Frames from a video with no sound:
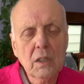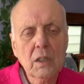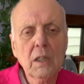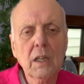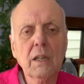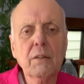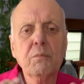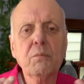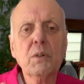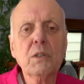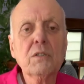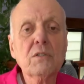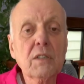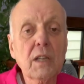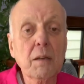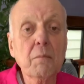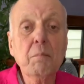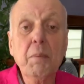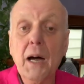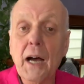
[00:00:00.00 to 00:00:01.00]
If we
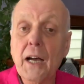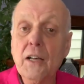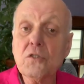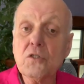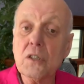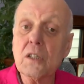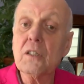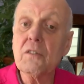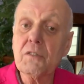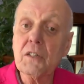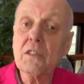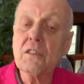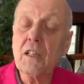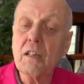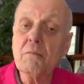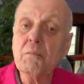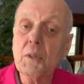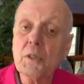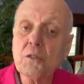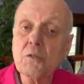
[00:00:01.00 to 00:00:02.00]
stay positive, as
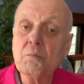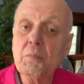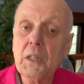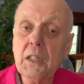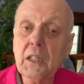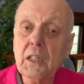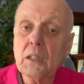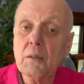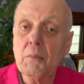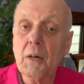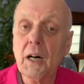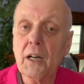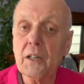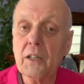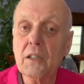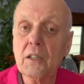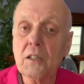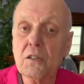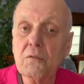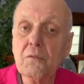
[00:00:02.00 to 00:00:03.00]
I've been speaking about
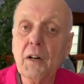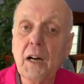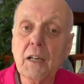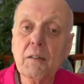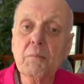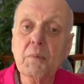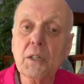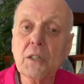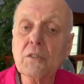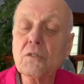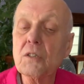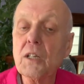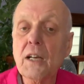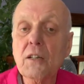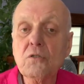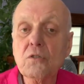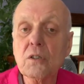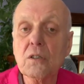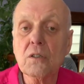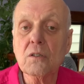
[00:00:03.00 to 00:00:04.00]
in these 5-minute
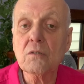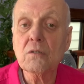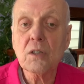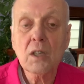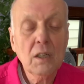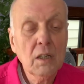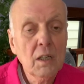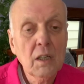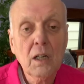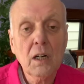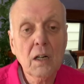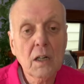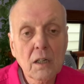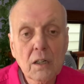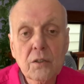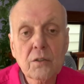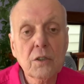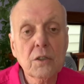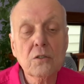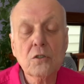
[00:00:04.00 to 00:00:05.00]
sessions,
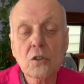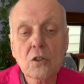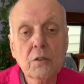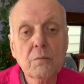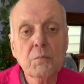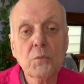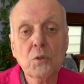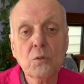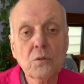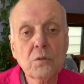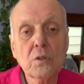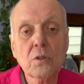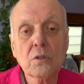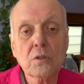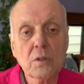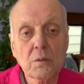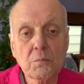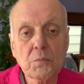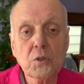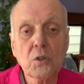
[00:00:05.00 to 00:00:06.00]
then your immune
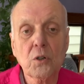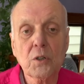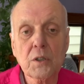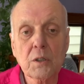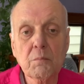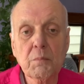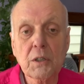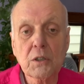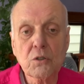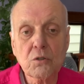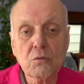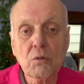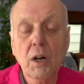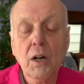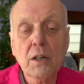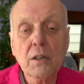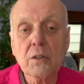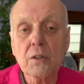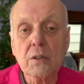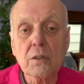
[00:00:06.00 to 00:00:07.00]
system's going to be
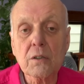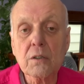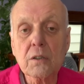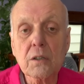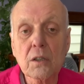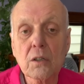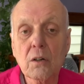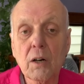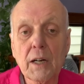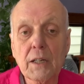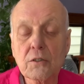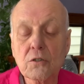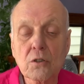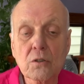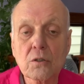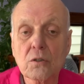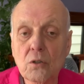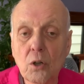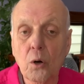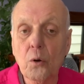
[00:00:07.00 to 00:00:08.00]
stronger. I
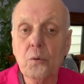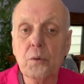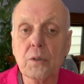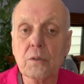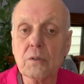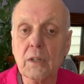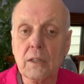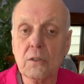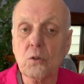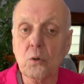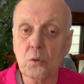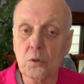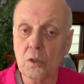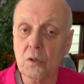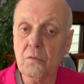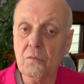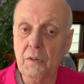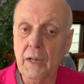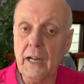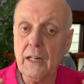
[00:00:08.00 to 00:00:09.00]
just know this. I know
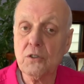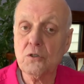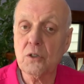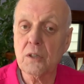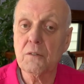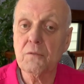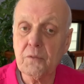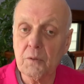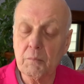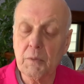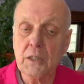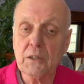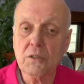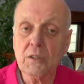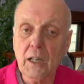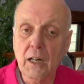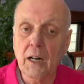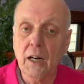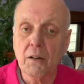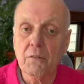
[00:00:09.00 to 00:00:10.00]
this factually for
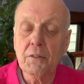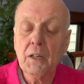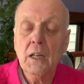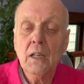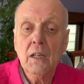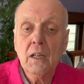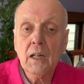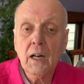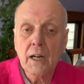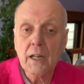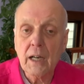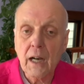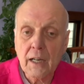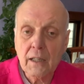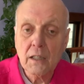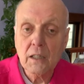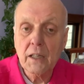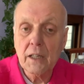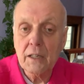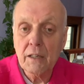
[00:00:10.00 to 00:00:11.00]
myself. I
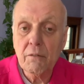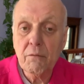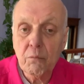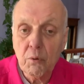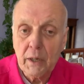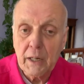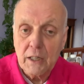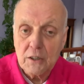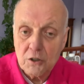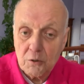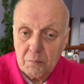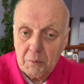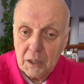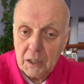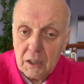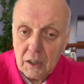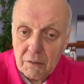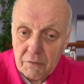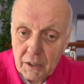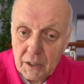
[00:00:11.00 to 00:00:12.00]
live what I
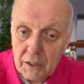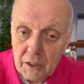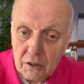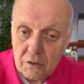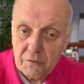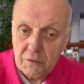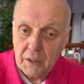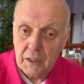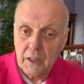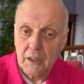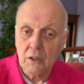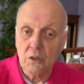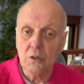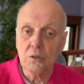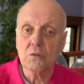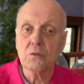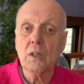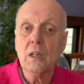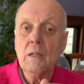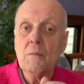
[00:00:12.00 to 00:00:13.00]
speak of on these
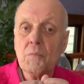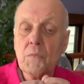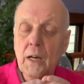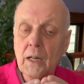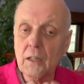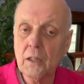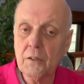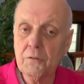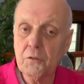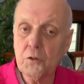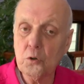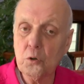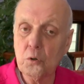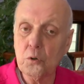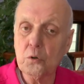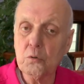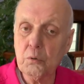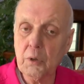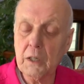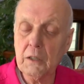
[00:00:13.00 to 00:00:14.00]
videos. I live
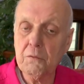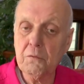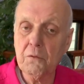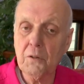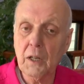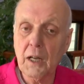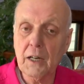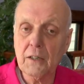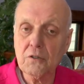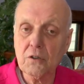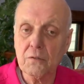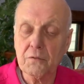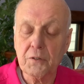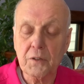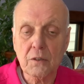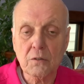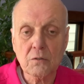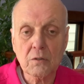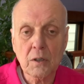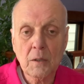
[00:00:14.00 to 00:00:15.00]
two great
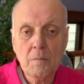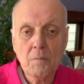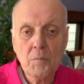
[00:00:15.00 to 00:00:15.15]
philosophies.